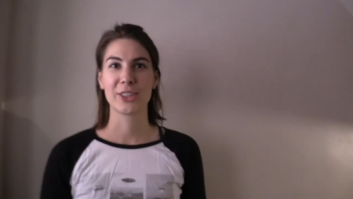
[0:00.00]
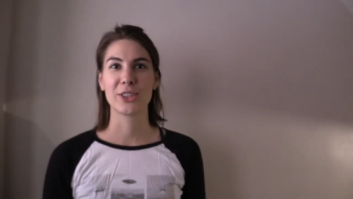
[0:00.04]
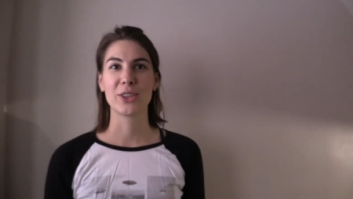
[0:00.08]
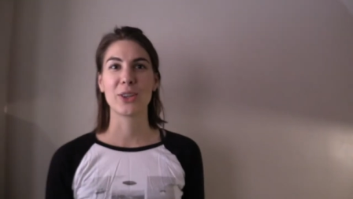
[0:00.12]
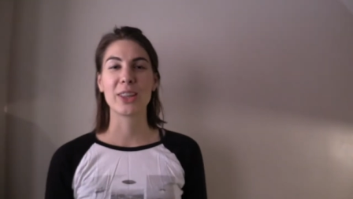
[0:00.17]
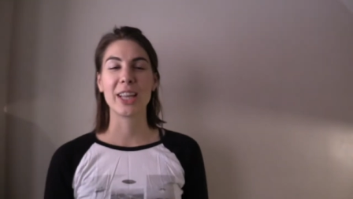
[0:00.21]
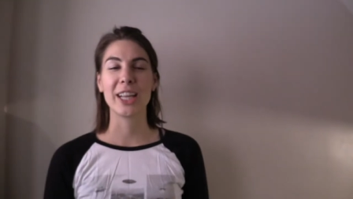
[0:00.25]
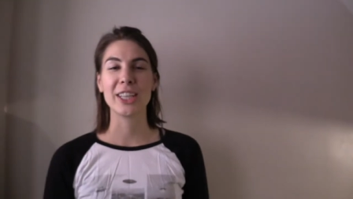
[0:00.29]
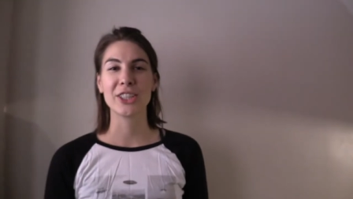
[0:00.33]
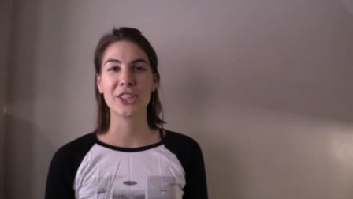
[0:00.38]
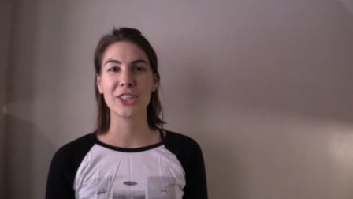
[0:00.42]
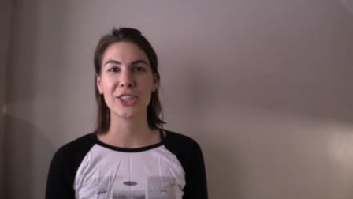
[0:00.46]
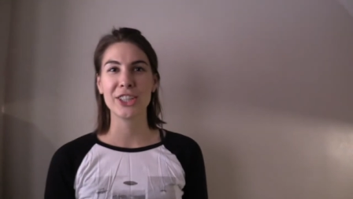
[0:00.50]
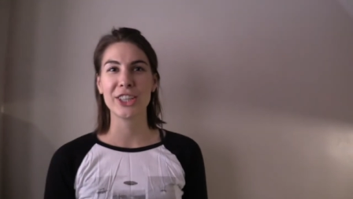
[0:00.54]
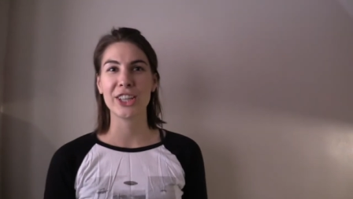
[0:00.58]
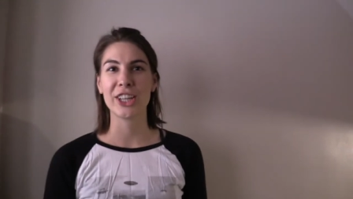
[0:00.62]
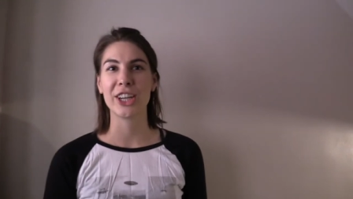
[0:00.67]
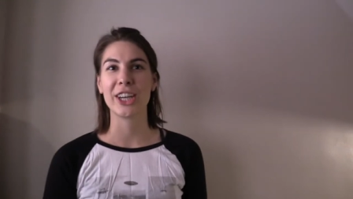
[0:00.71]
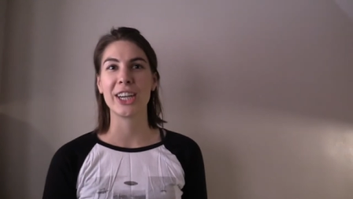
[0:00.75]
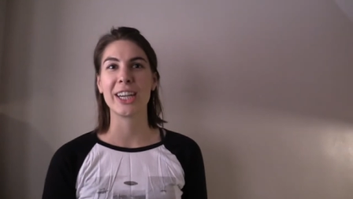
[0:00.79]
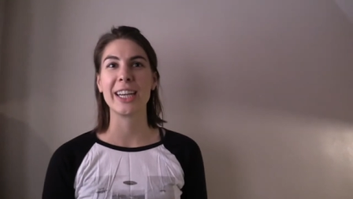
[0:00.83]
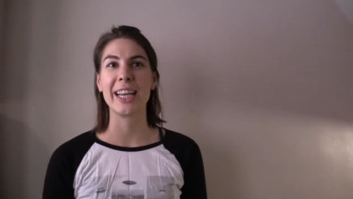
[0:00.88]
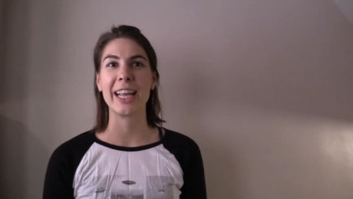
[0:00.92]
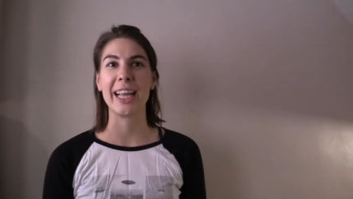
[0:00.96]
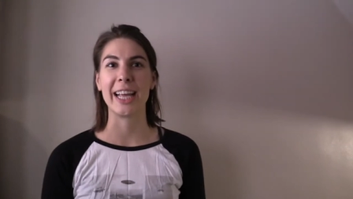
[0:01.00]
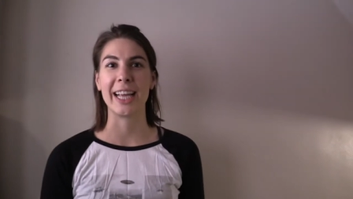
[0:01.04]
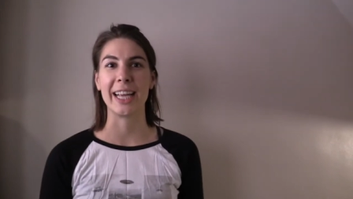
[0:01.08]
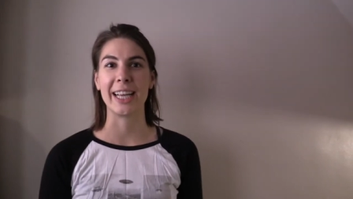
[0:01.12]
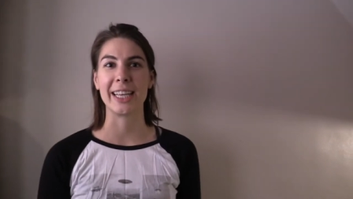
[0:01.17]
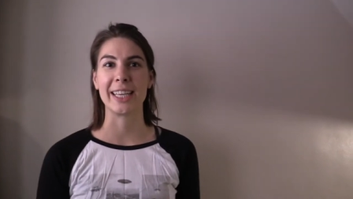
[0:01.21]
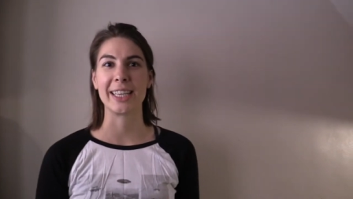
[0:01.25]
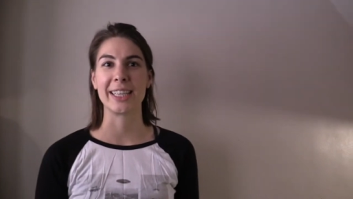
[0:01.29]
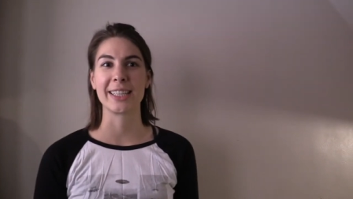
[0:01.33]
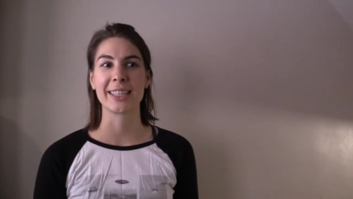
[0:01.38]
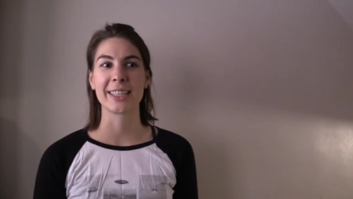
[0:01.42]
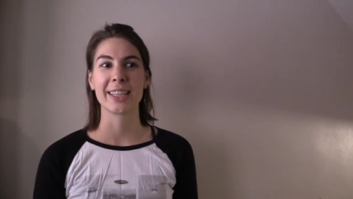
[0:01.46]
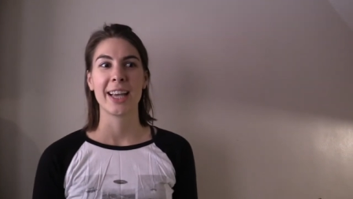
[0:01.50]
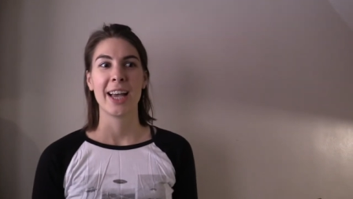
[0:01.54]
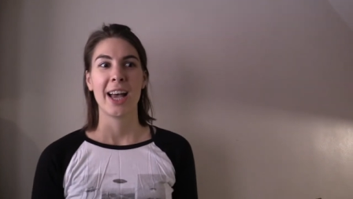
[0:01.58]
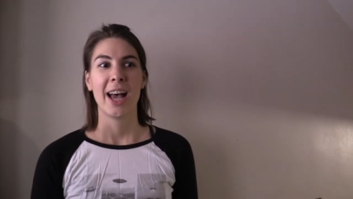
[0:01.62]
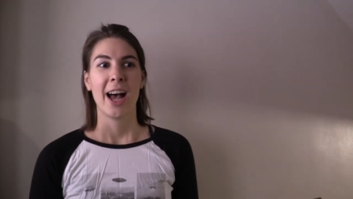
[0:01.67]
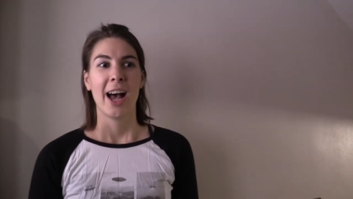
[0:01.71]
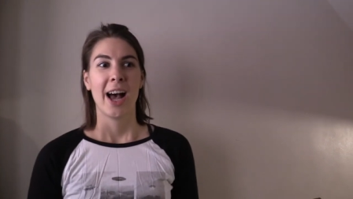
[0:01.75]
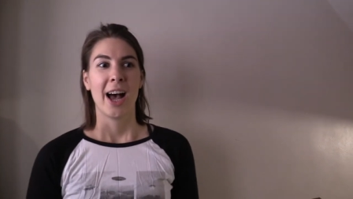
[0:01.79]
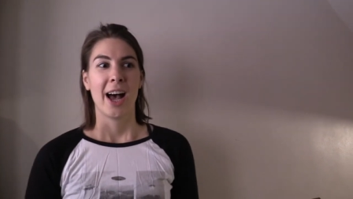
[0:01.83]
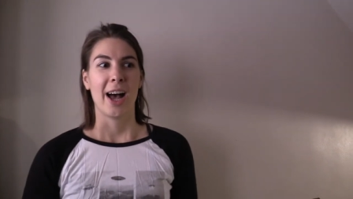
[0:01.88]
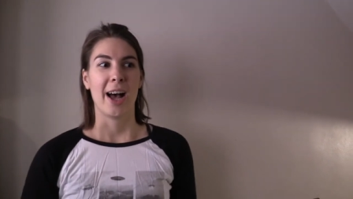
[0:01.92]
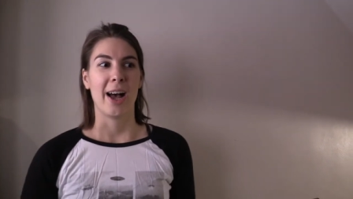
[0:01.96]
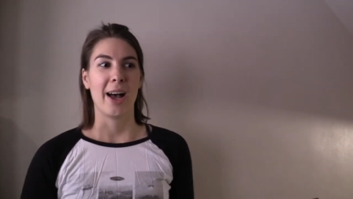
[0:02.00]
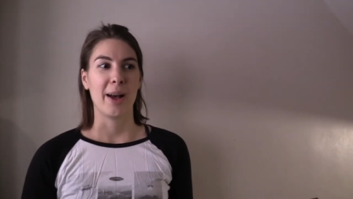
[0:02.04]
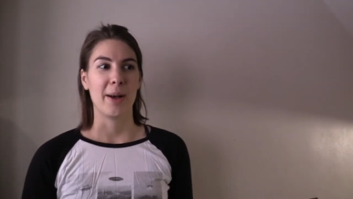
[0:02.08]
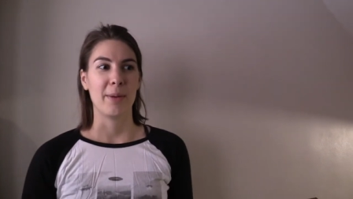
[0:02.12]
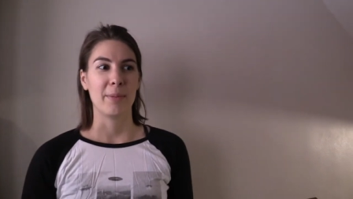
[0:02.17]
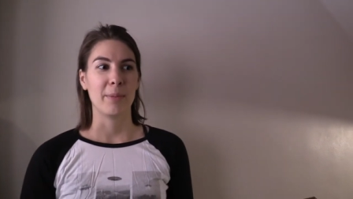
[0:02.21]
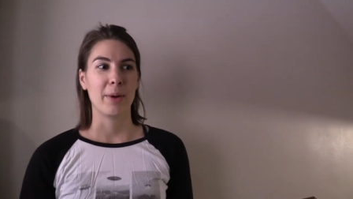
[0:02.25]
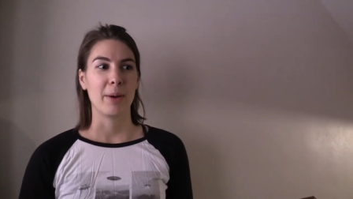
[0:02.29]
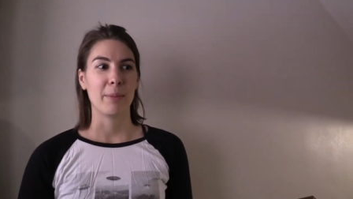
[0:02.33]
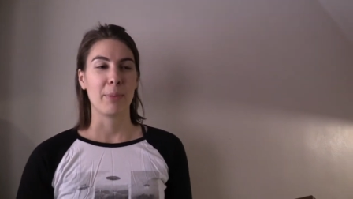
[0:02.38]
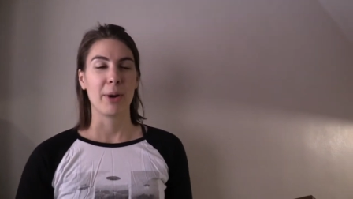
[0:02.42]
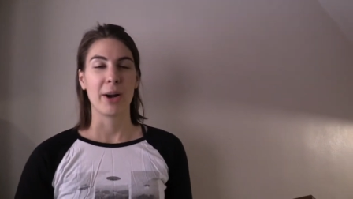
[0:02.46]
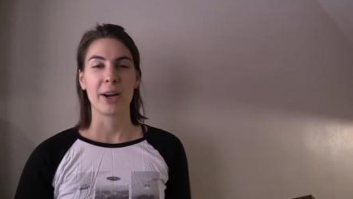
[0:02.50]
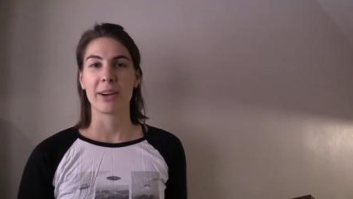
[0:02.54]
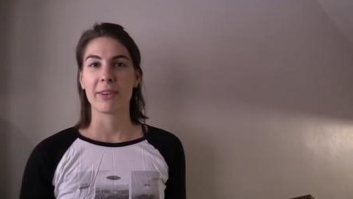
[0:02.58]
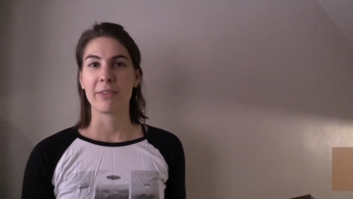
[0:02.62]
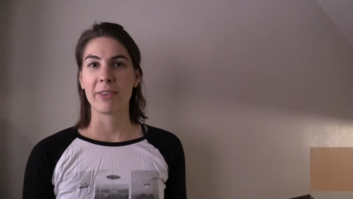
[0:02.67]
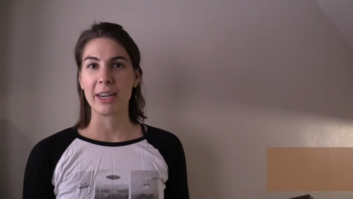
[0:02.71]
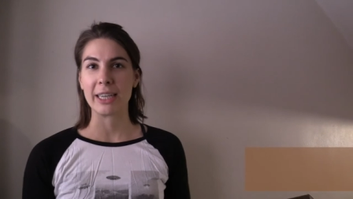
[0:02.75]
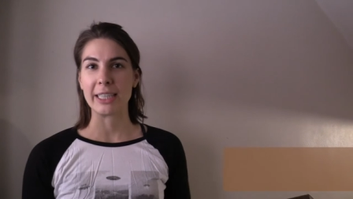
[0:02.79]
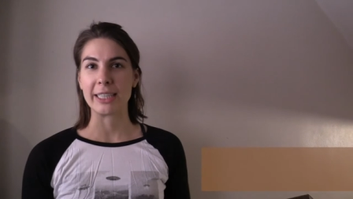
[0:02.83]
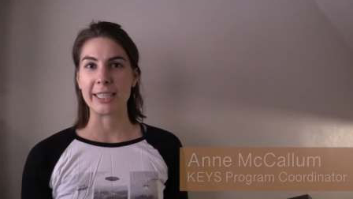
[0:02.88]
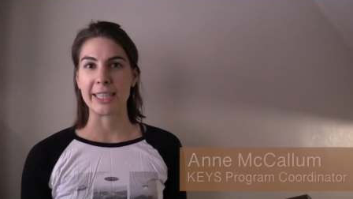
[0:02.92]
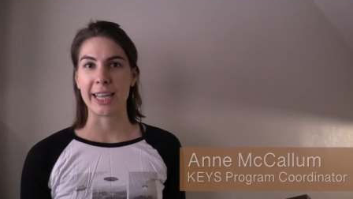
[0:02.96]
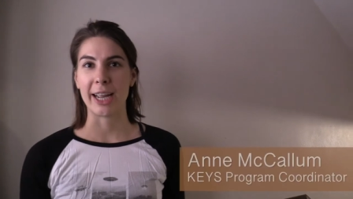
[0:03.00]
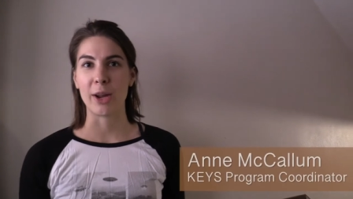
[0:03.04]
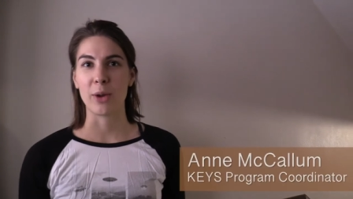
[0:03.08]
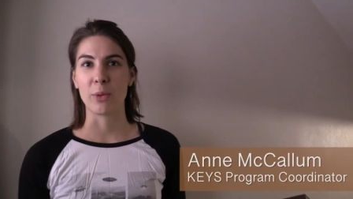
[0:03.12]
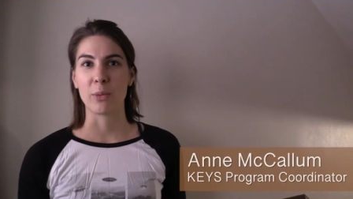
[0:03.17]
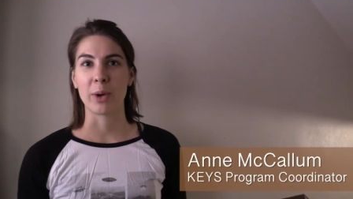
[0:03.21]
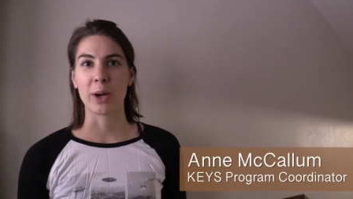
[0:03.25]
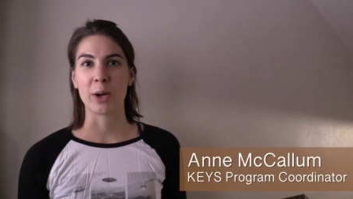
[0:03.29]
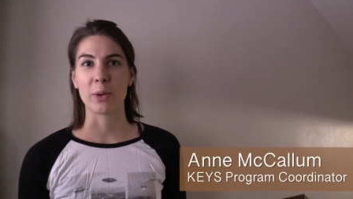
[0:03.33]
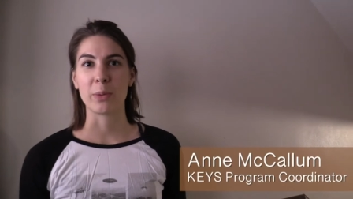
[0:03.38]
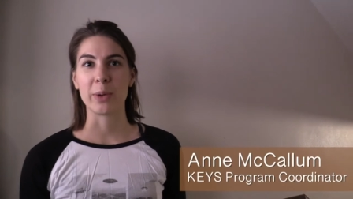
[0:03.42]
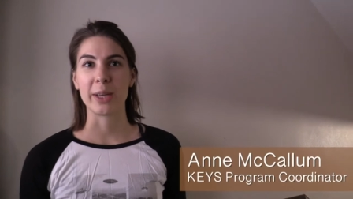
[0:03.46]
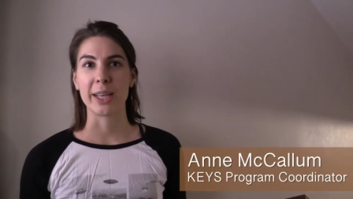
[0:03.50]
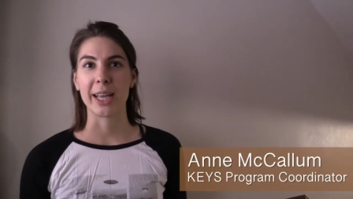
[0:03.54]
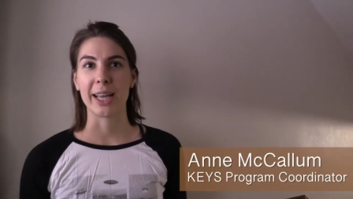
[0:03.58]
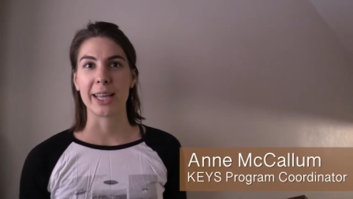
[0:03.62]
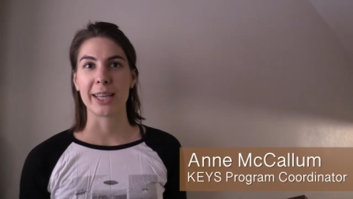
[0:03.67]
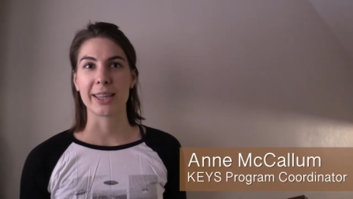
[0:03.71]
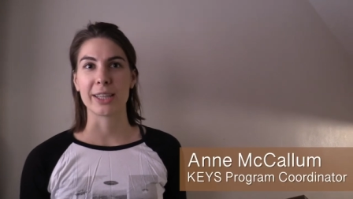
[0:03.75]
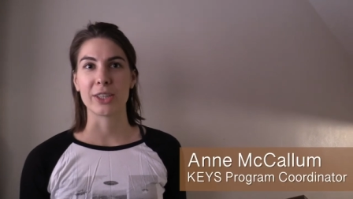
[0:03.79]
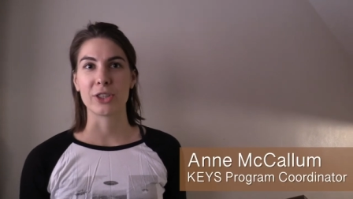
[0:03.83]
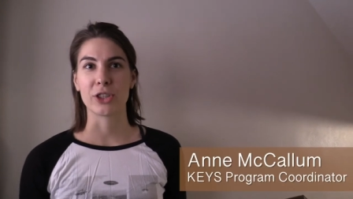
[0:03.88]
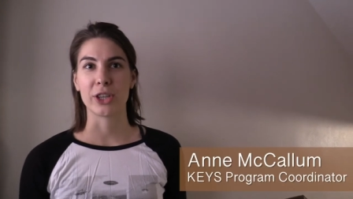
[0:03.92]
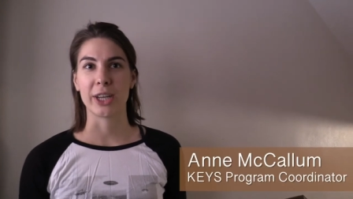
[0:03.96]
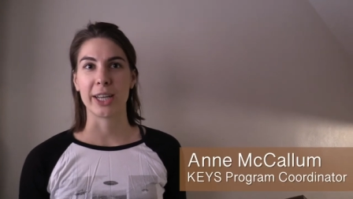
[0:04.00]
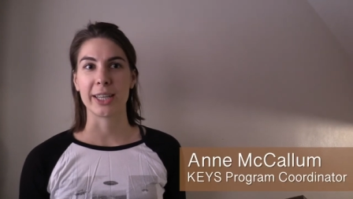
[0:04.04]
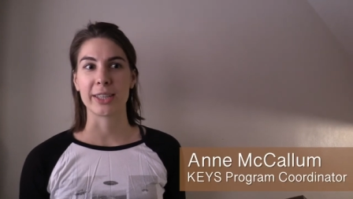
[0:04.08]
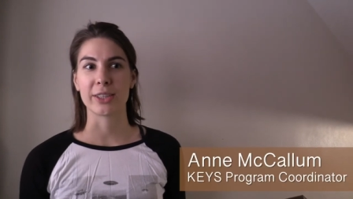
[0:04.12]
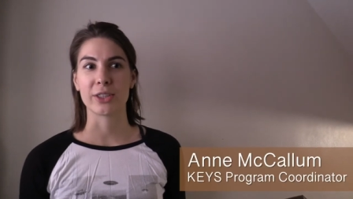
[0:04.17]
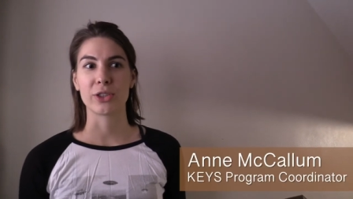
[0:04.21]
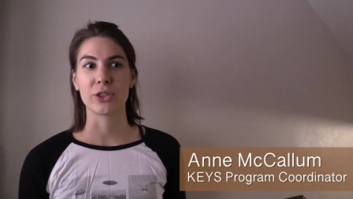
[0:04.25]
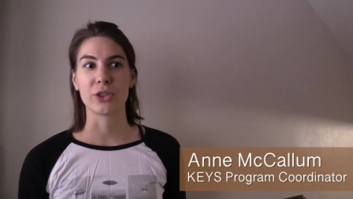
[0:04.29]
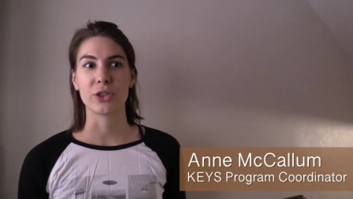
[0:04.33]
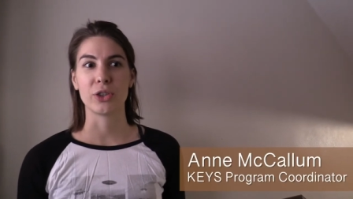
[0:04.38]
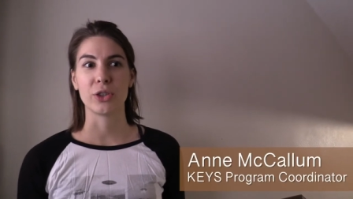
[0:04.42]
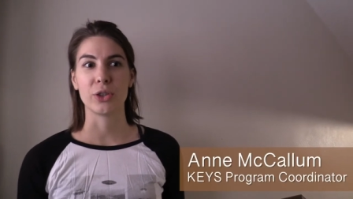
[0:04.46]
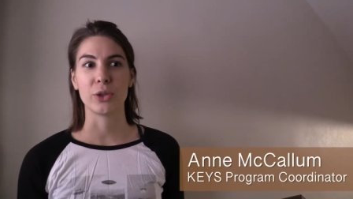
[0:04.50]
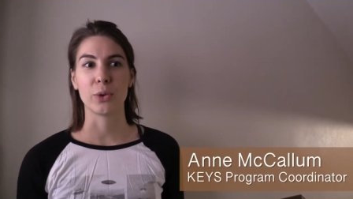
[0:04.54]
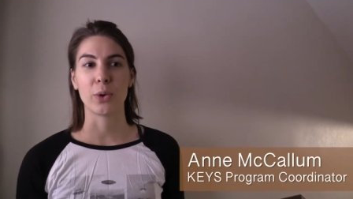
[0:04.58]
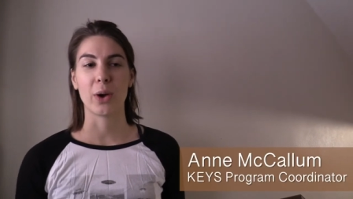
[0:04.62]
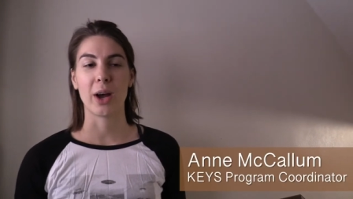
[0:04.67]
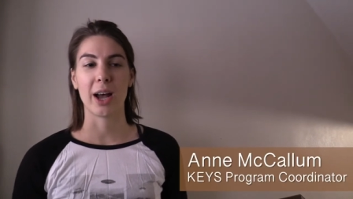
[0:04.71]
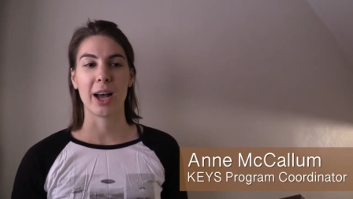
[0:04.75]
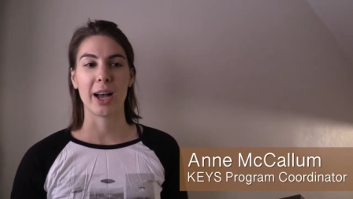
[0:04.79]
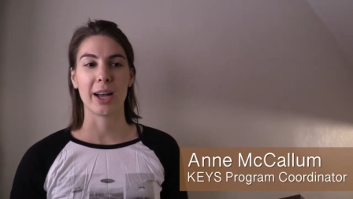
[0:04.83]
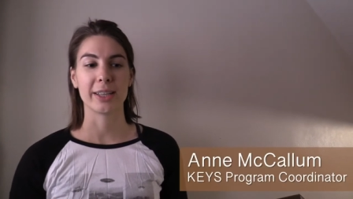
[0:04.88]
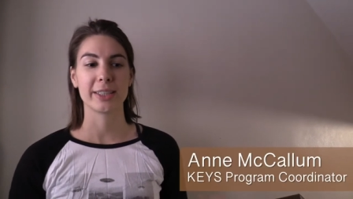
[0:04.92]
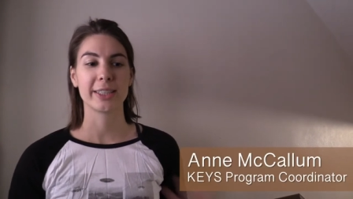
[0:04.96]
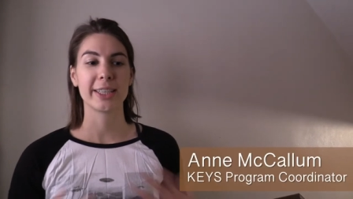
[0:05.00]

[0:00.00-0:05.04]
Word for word: So Lunch and Learn is um, part of our day where we get the chance to uh,